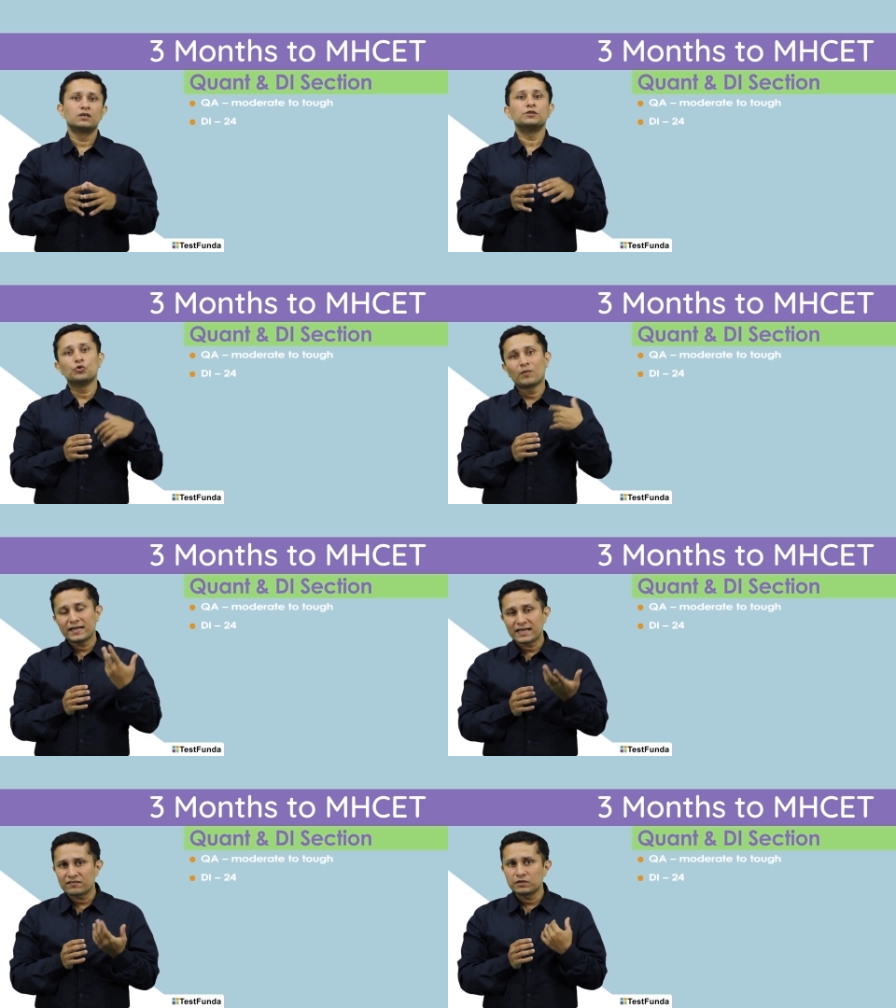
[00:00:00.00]
you
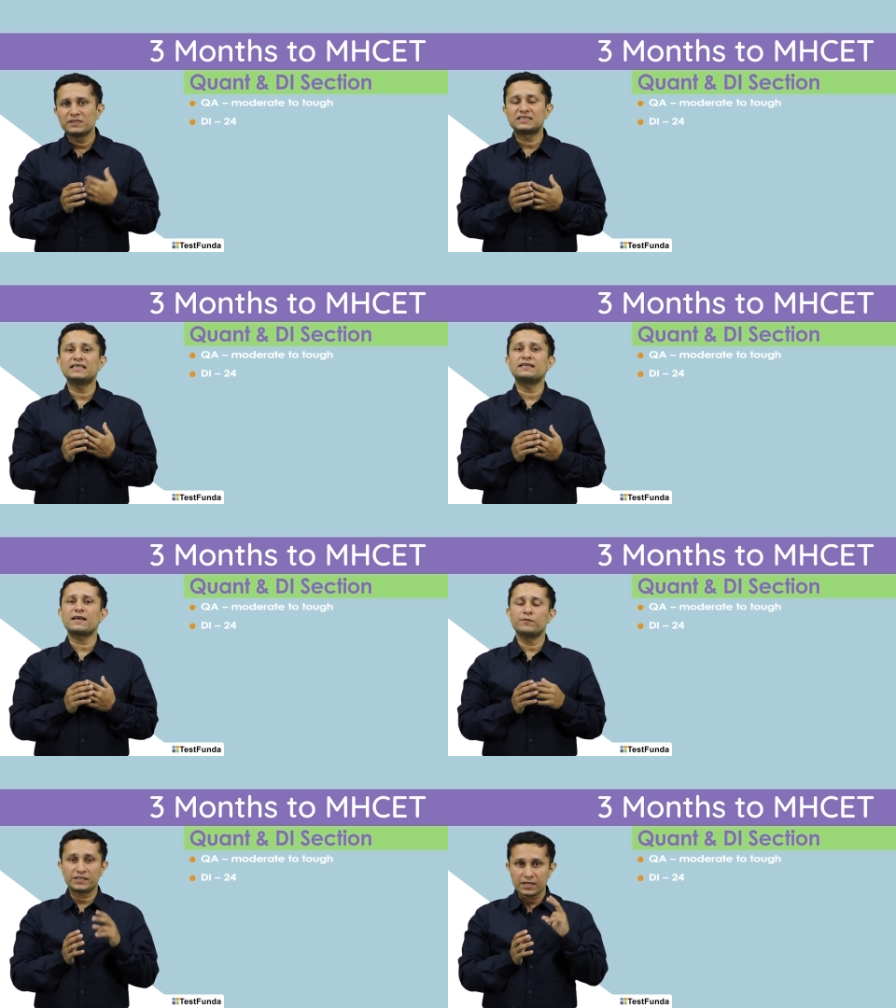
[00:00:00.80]
might have a missing
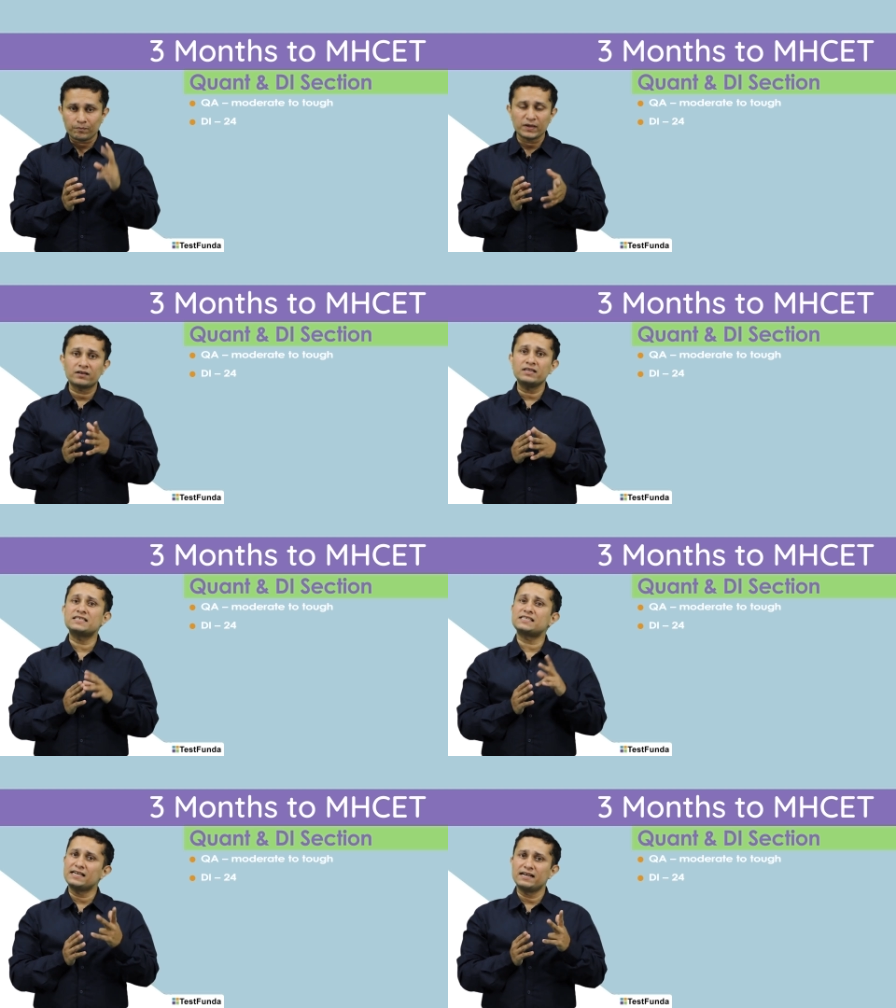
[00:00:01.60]
table.
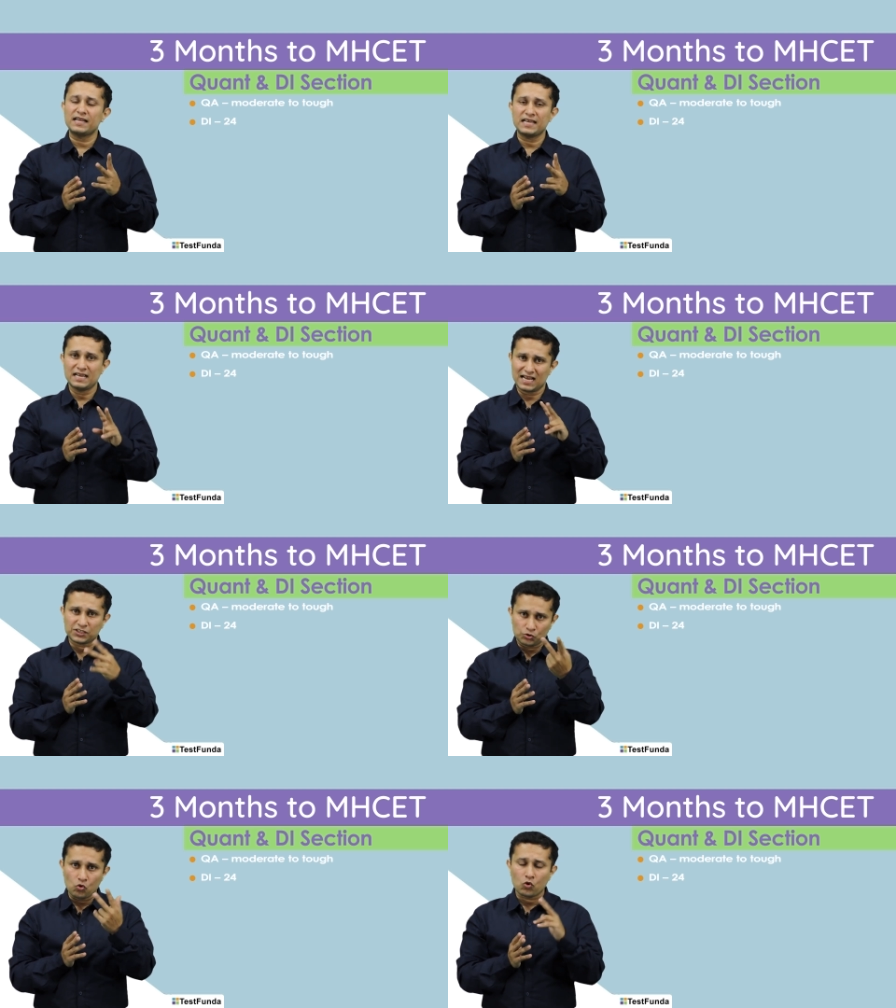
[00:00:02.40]
Typically, CET
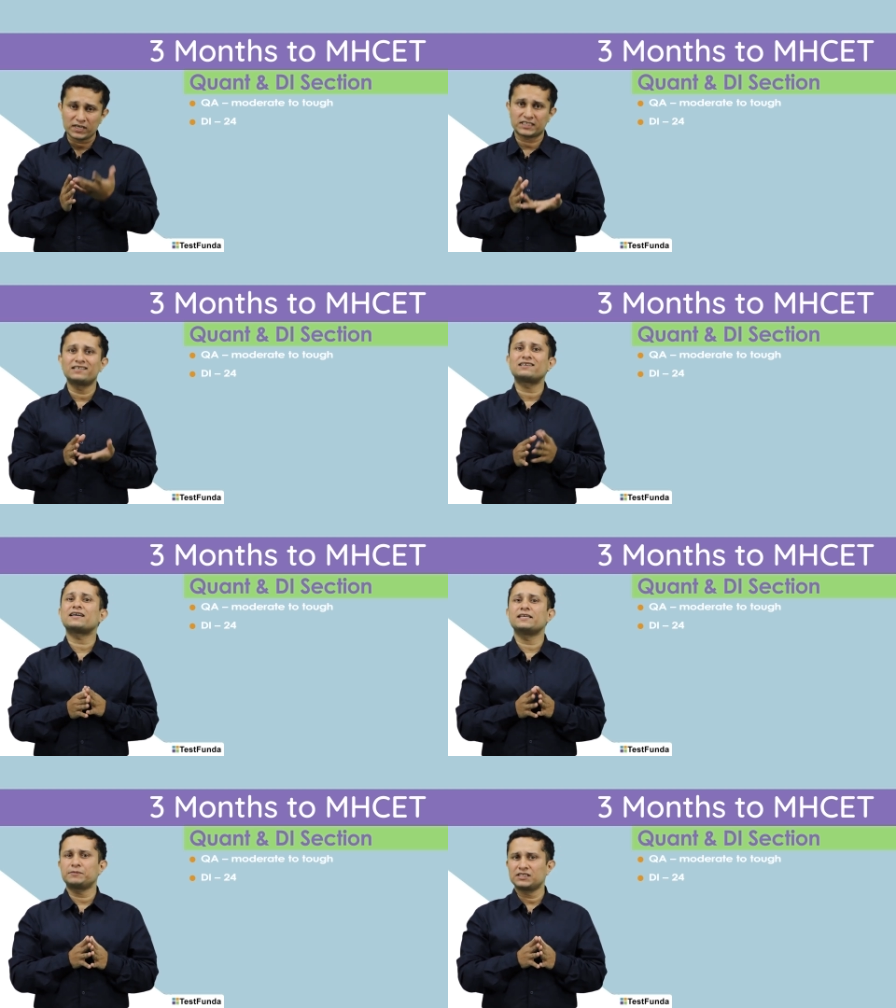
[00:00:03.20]
has two question
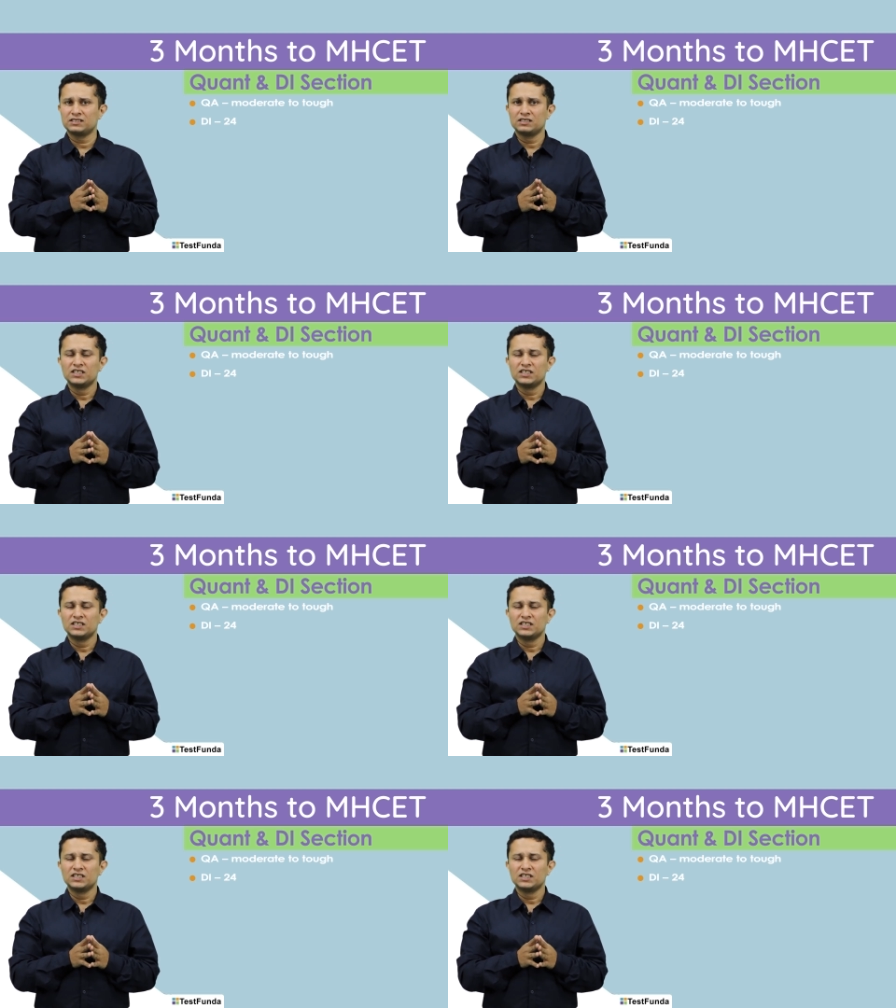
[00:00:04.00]
types